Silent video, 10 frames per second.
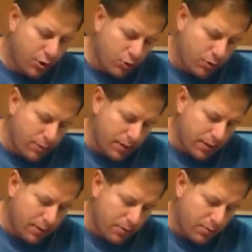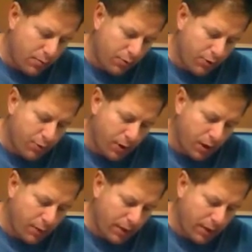trim it with your Hobby